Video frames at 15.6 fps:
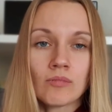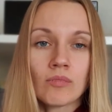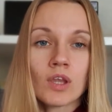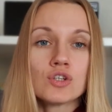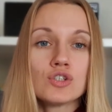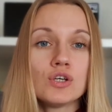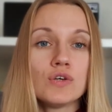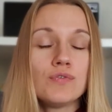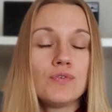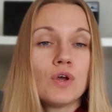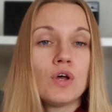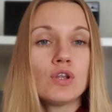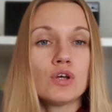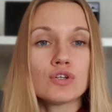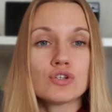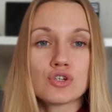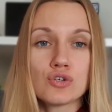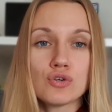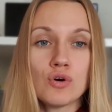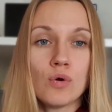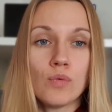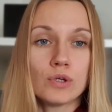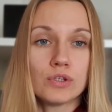So if you're not
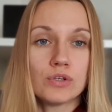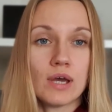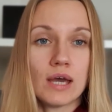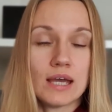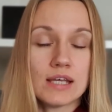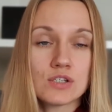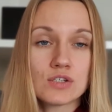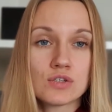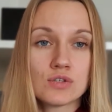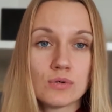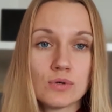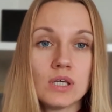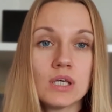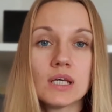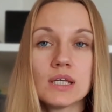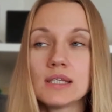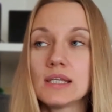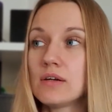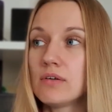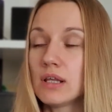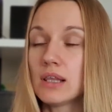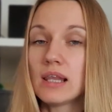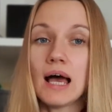sure what your hands doing in the
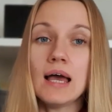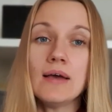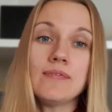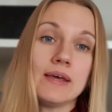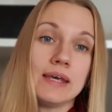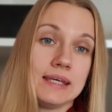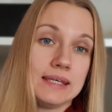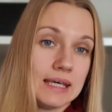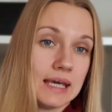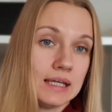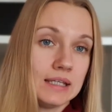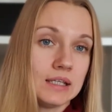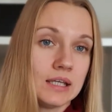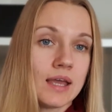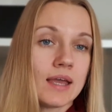real life, again,